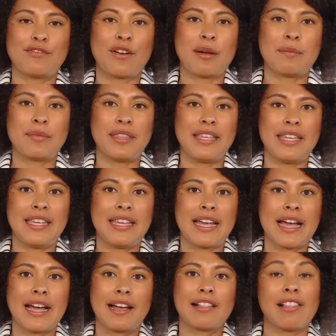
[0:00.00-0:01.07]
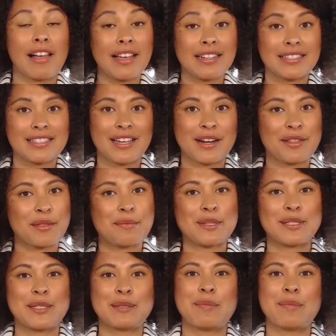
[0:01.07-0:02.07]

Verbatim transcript: from the uh, client side of the business,